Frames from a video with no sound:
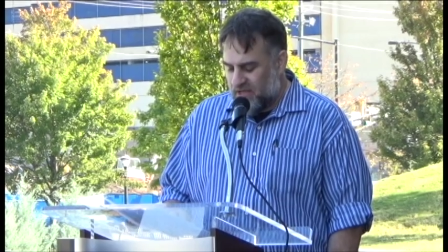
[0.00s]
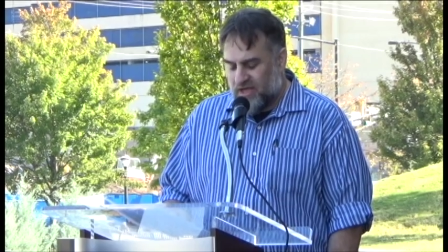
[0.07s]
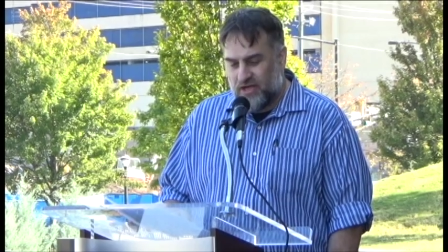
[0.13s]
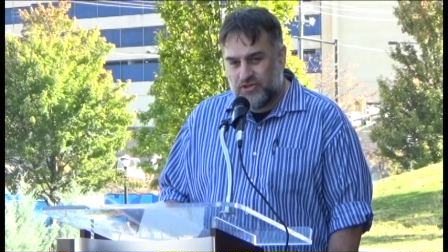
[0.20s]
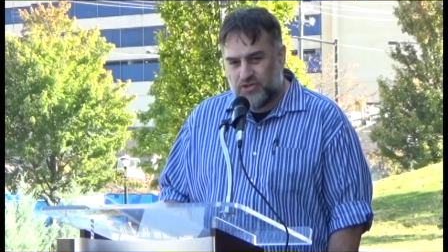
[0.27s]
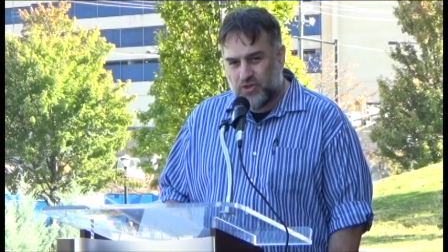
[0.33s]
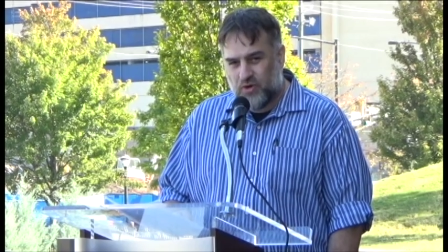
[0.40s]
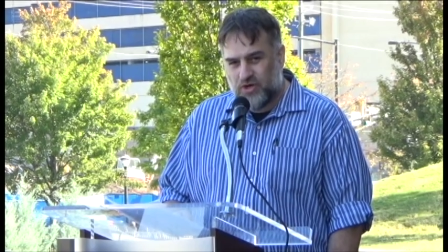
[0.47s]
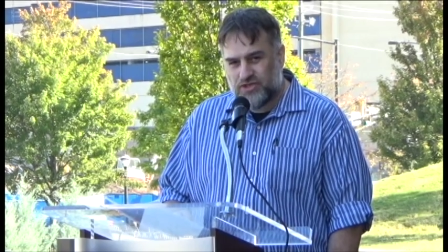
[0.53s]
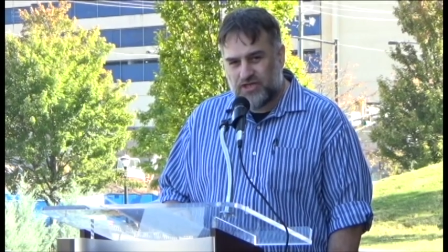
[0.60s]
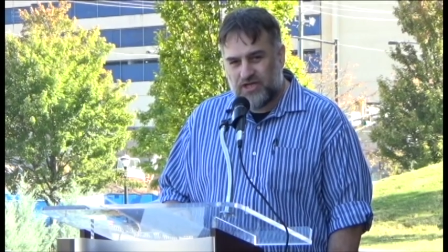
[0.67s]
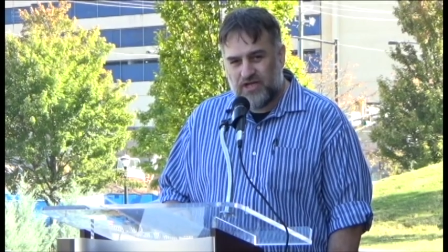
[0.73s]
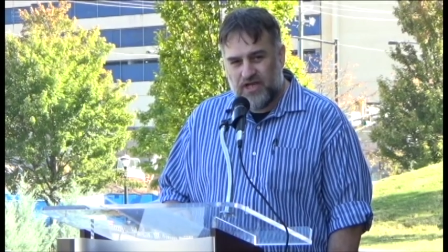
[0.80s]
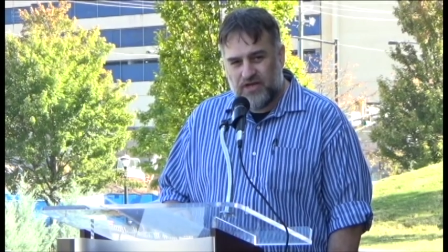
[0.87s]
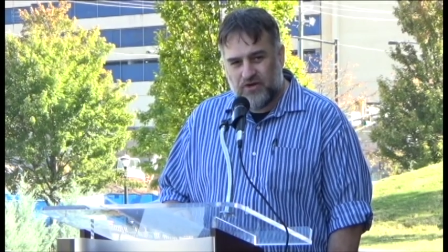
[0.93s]
In
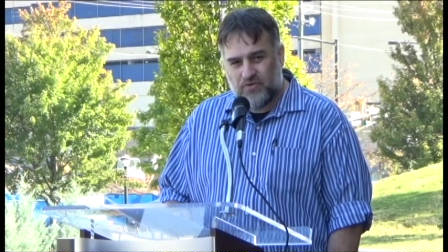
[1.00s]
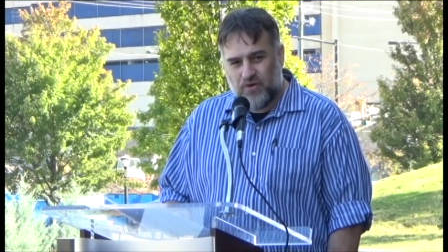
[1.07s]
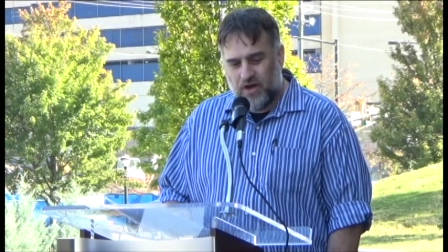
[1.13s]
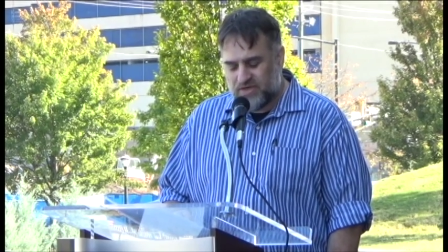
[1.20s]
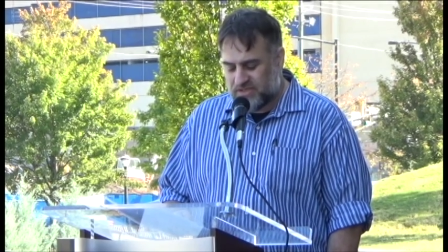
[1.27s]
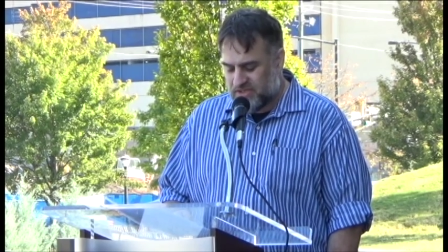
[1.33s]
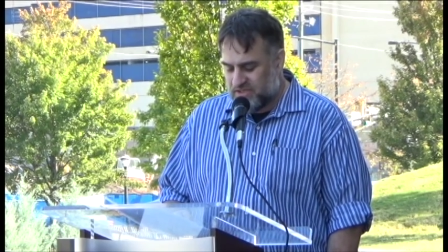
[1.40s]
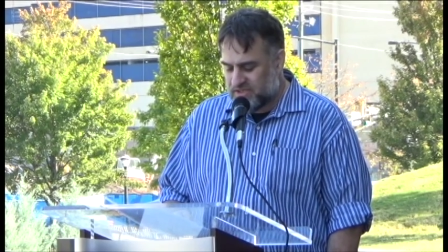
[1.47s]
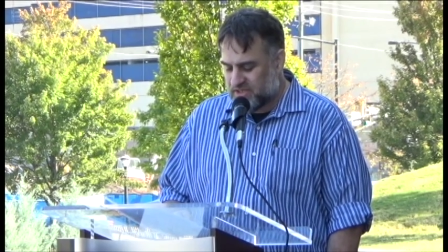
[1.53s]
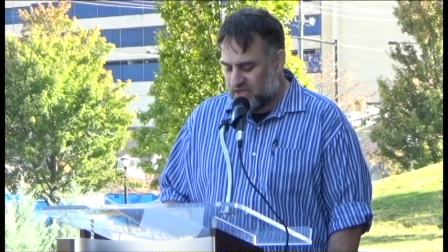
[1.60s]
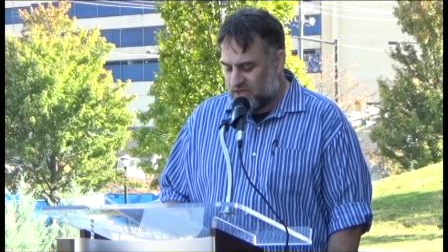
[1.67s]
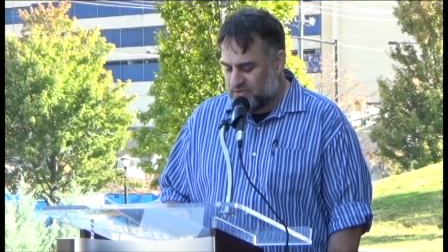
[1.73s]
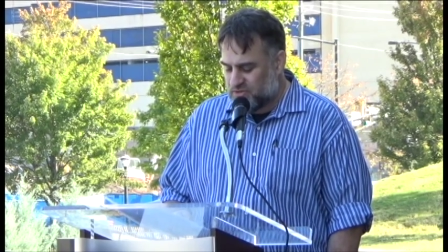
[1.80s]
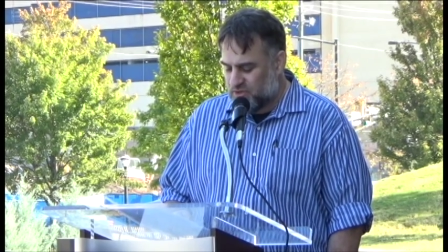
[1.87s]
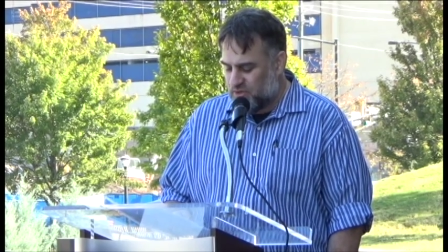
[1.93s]
Georgia and across this
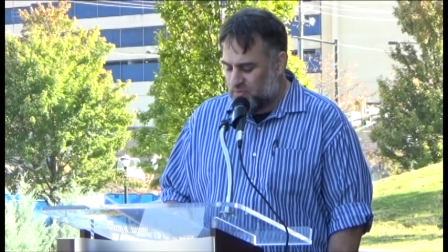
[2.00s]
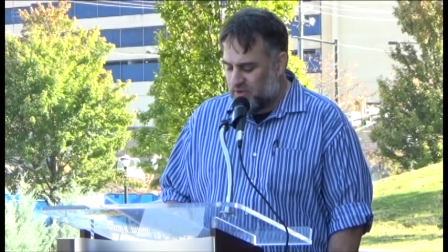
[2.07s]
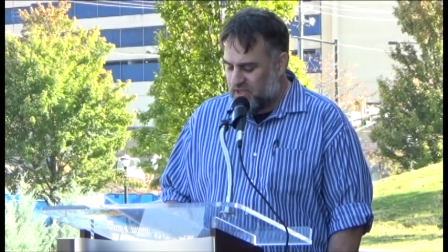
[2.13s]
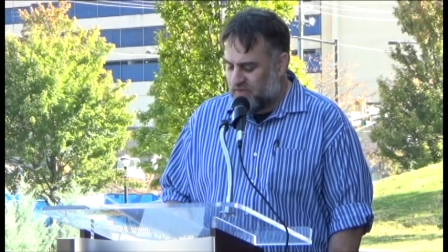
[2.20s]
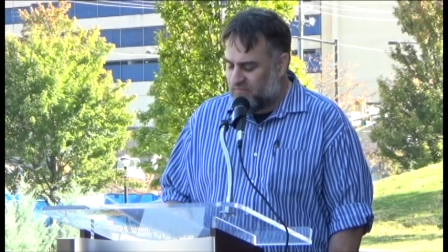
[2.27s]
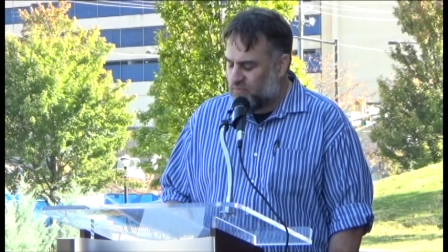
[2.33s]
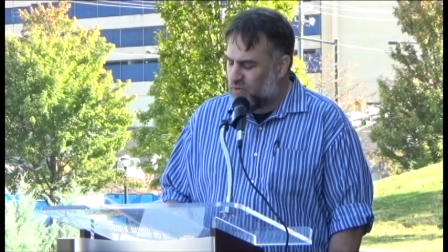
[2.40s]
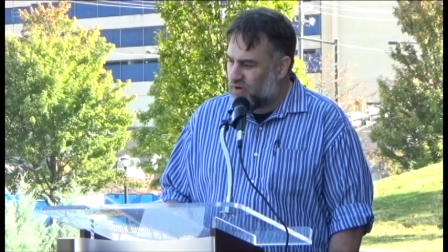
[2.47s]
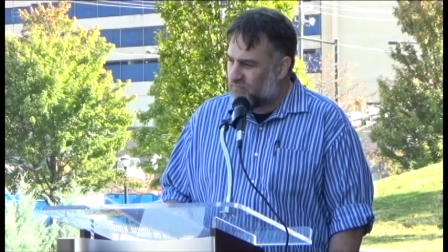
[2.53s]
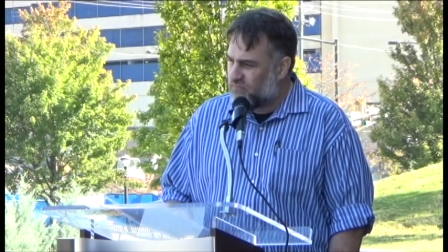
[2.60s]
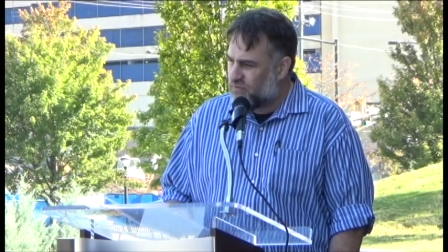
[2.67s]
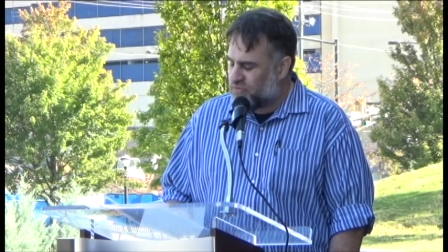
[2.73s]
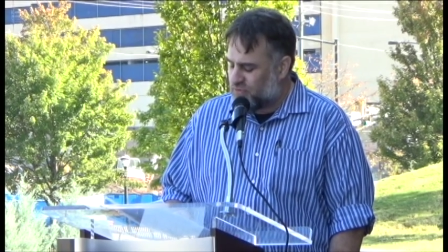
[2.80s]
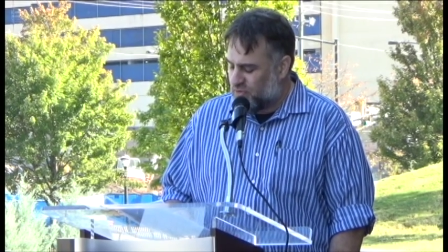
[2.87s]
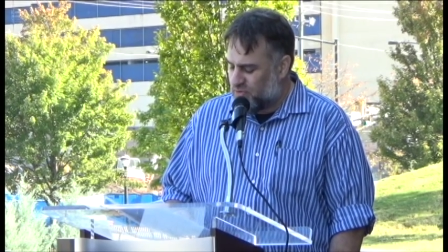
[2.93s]
country, we have worked
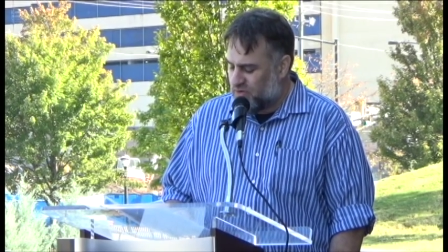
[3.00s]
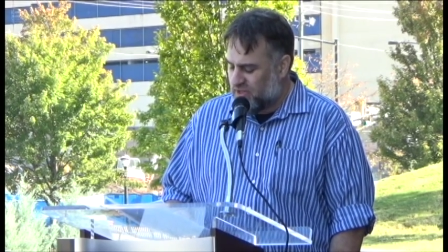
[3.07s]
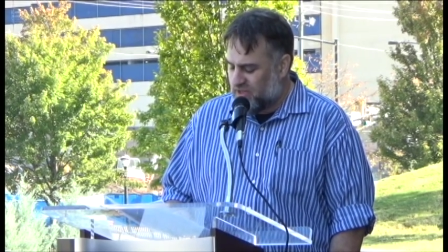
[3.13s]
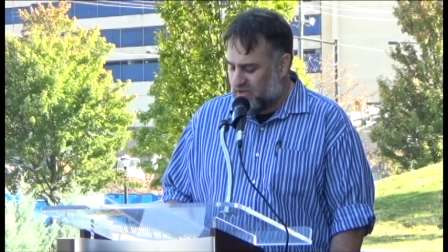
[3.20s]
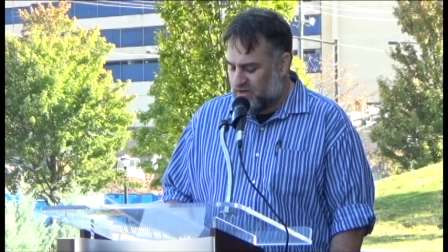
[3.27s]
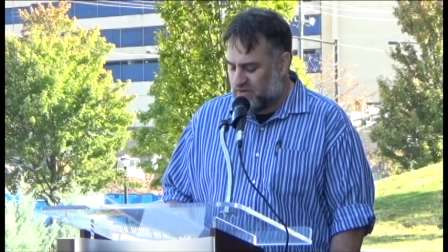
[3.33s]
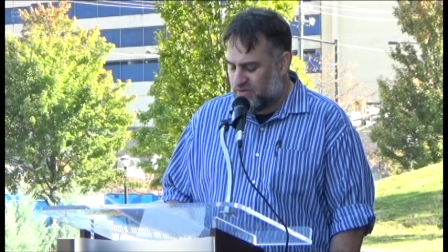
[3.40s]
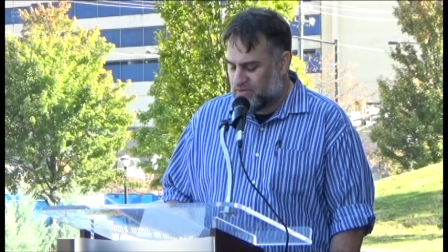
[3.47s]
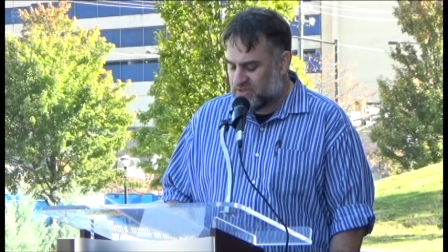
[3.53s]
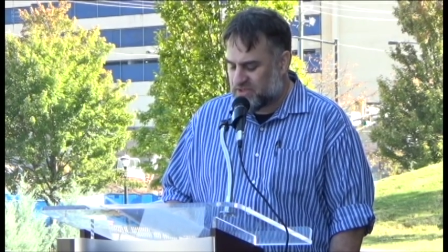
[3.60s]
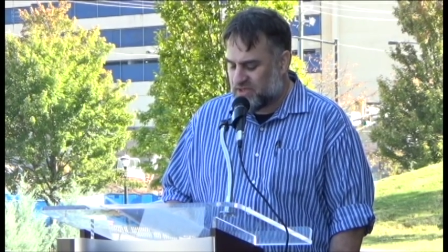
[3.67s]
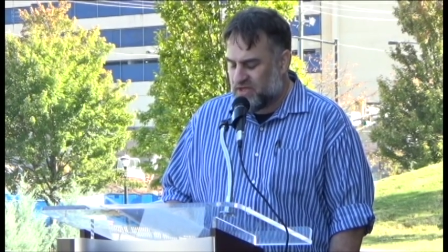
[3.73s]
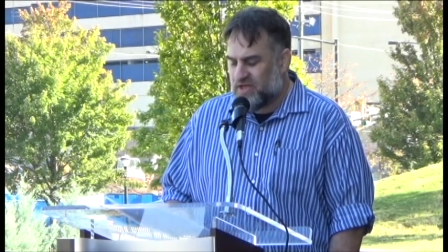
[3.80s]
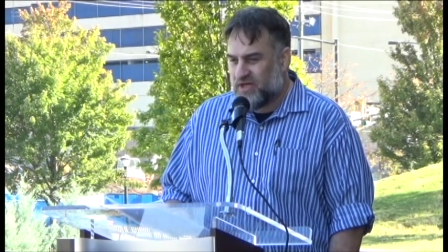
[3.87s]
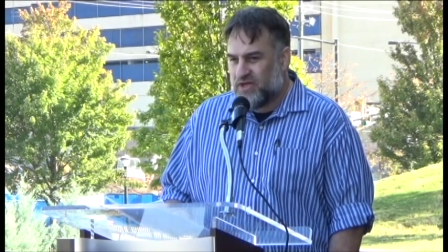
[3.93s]
for 30 years